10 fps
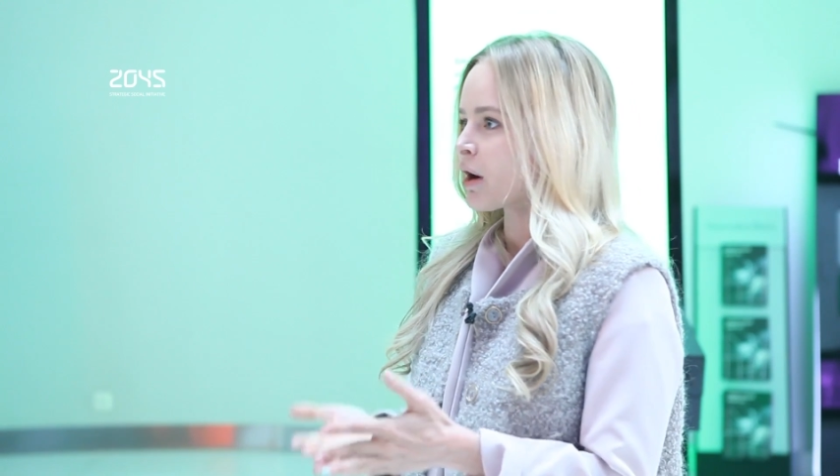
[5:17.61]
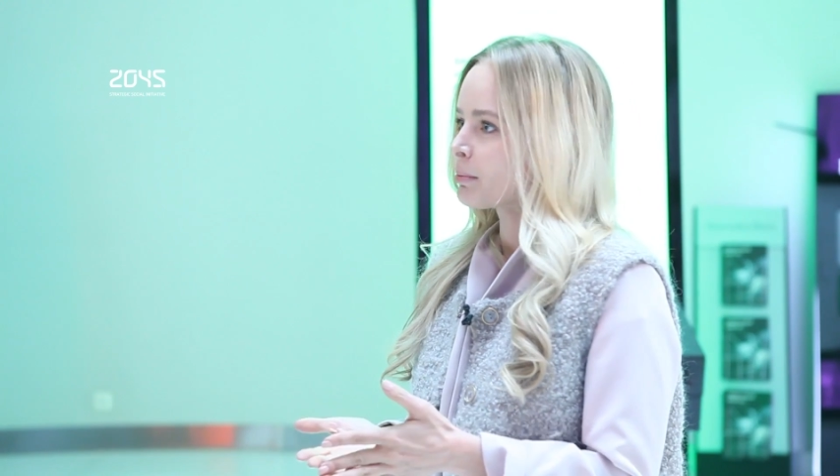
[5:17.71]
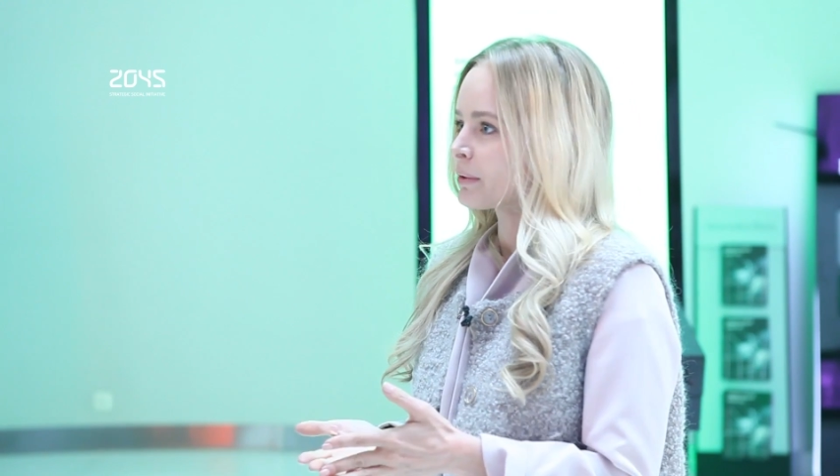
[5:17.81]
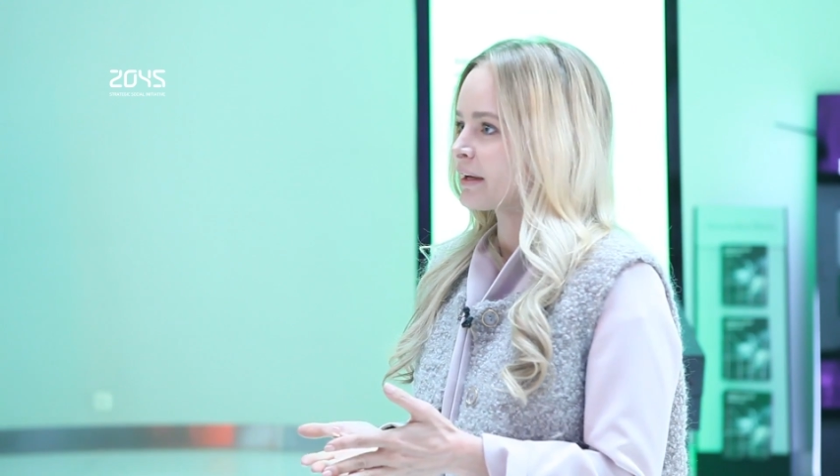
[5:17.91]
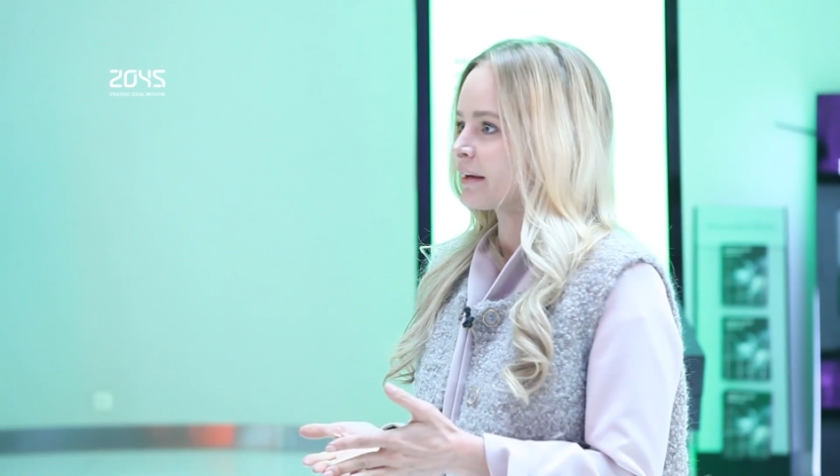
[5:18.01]

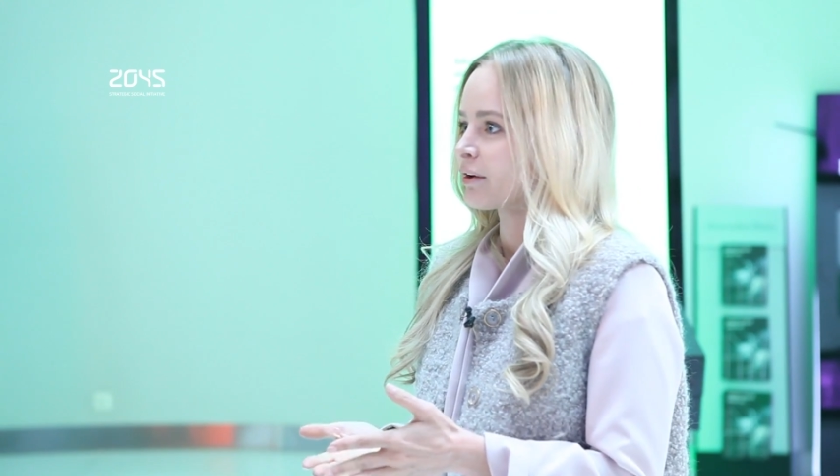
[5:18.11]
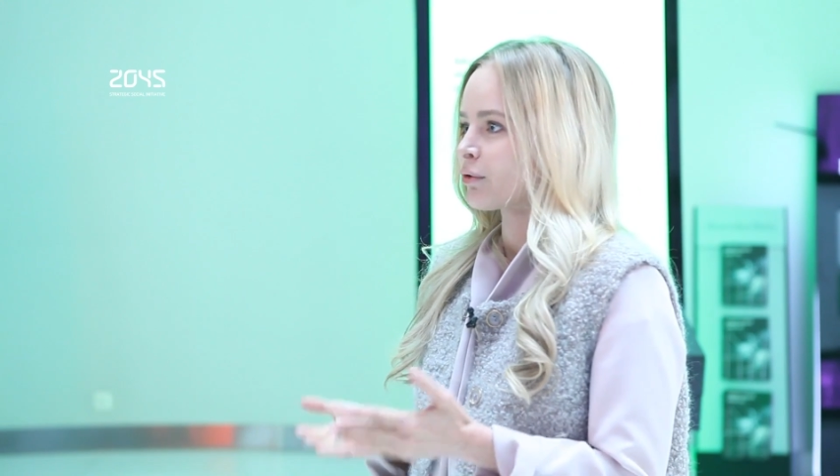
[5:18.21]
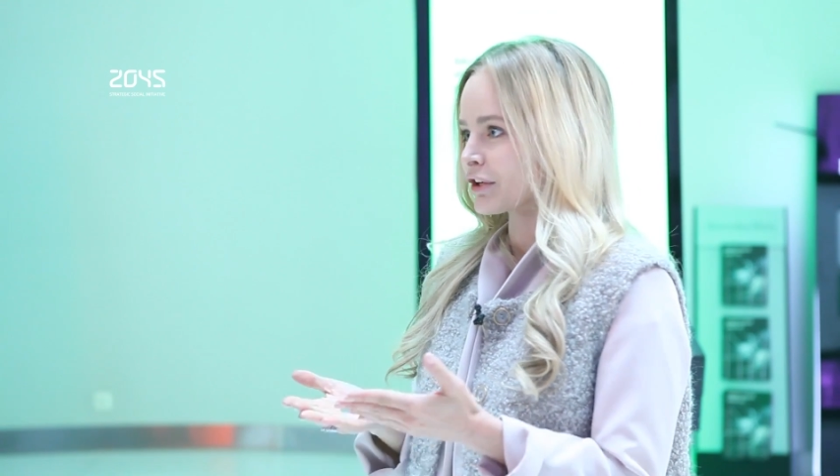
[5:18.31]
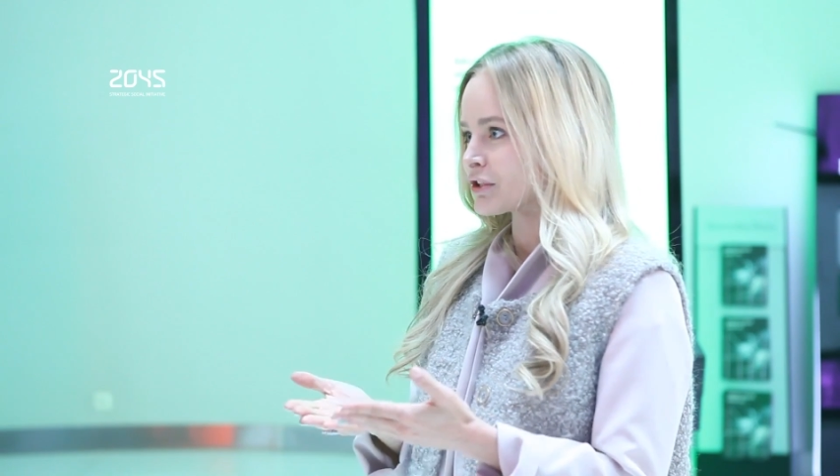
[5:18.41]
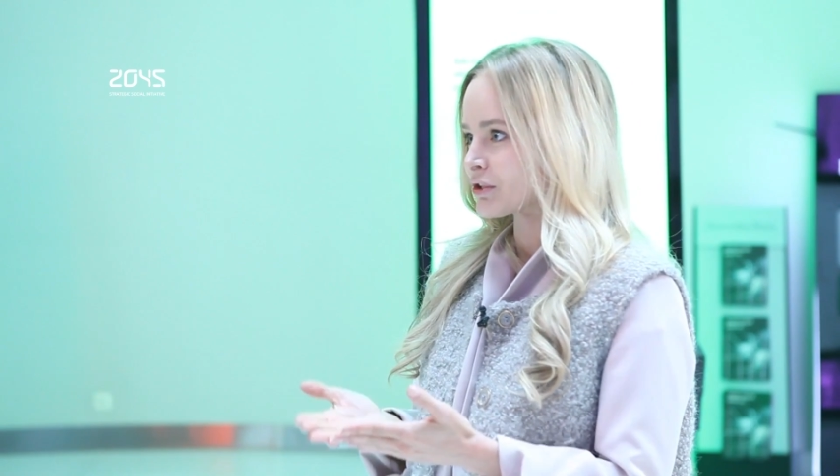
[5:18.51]
popular,
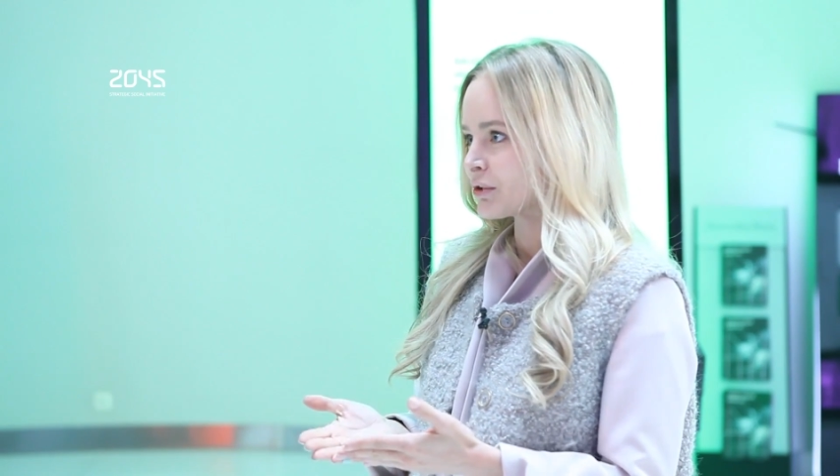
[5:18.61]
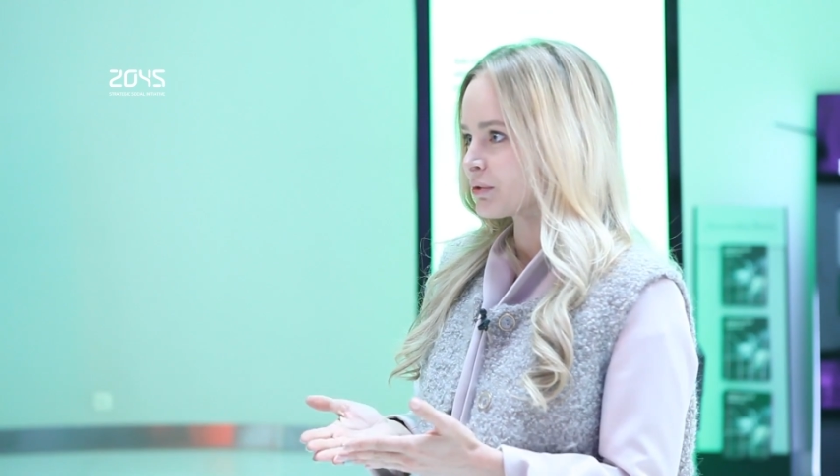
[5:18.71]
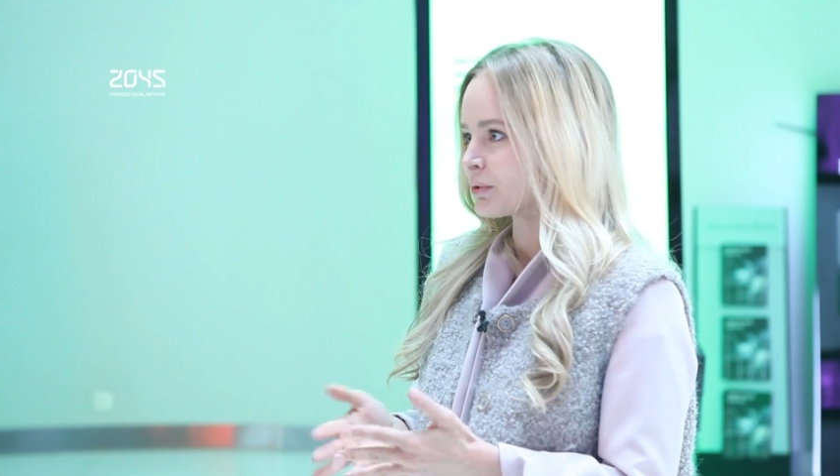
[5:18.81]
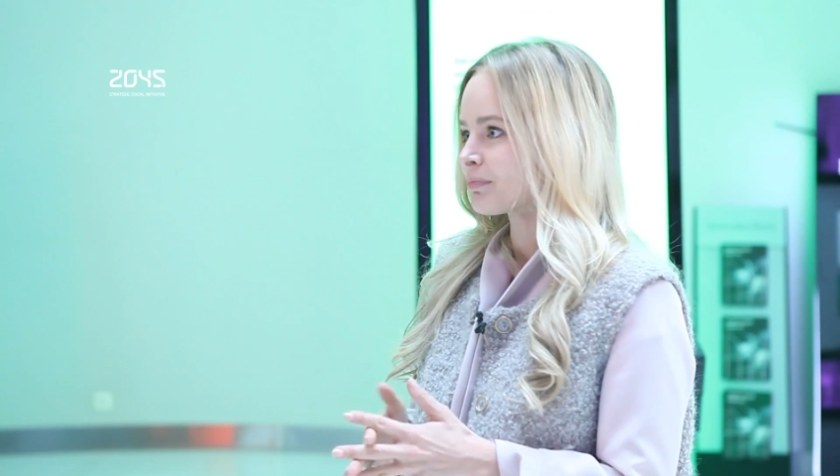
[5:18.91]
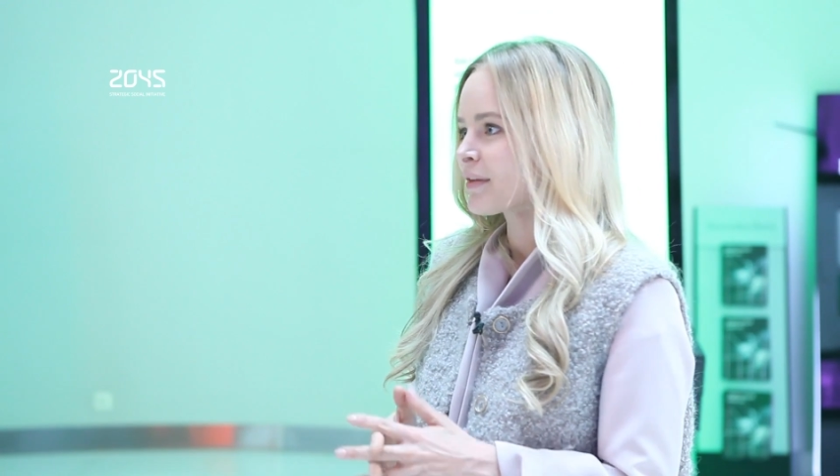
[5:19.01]
according to
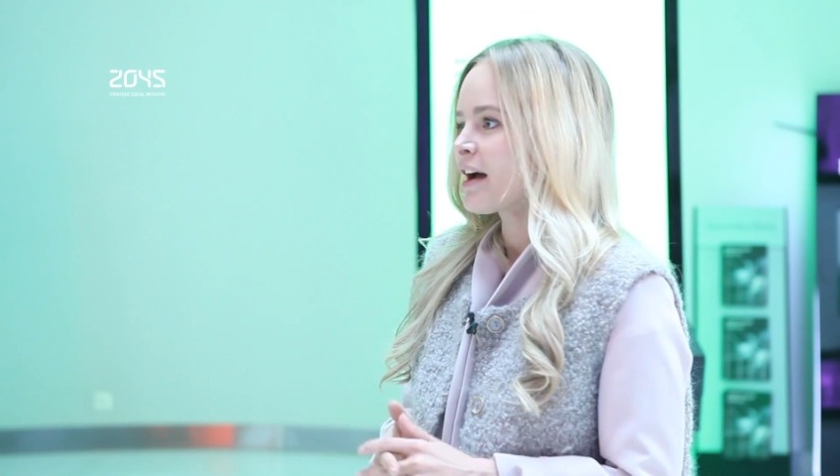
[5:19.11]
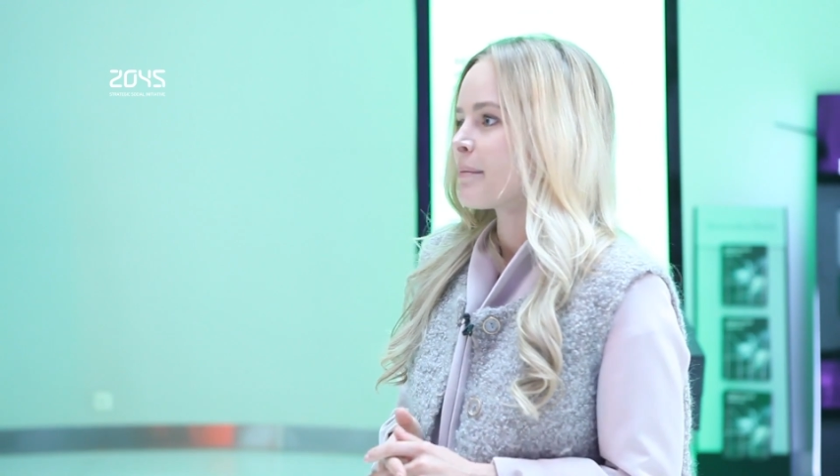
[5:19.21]
you.